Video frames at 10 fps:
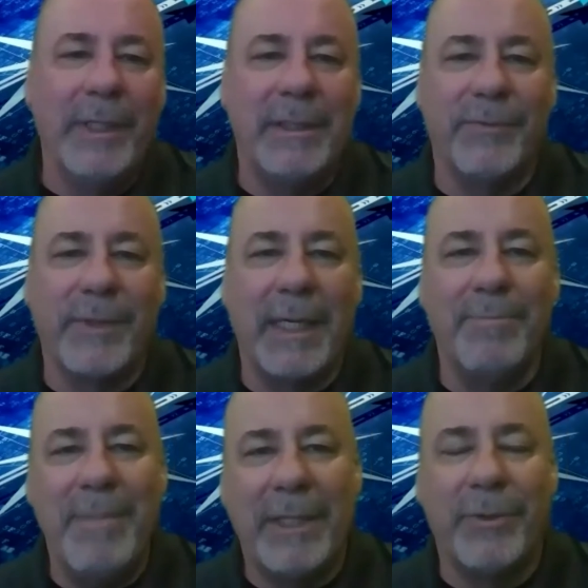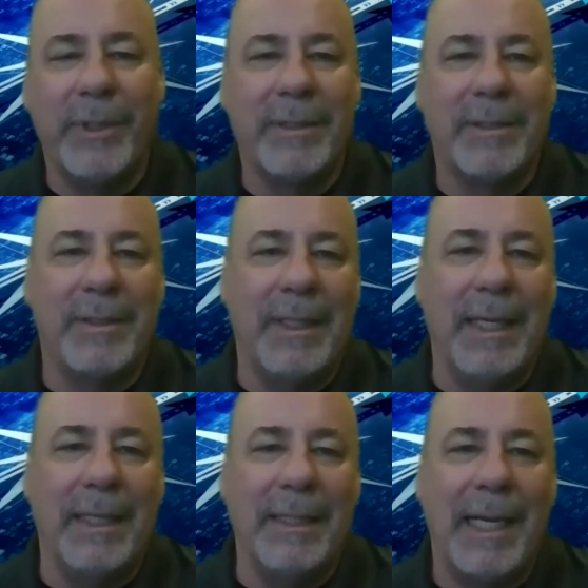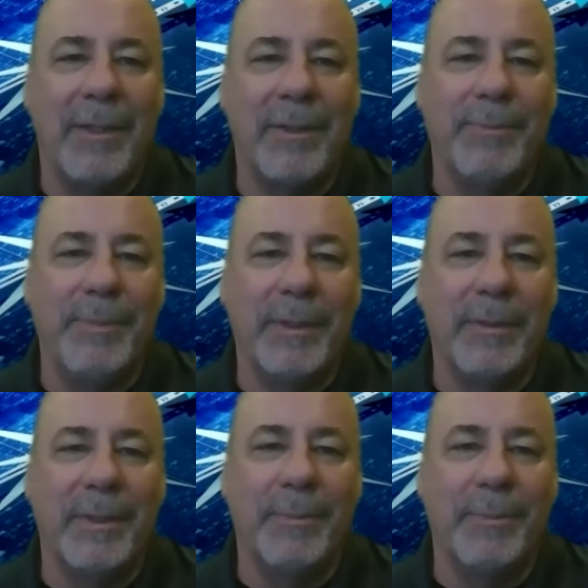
of kind of metrics and how to build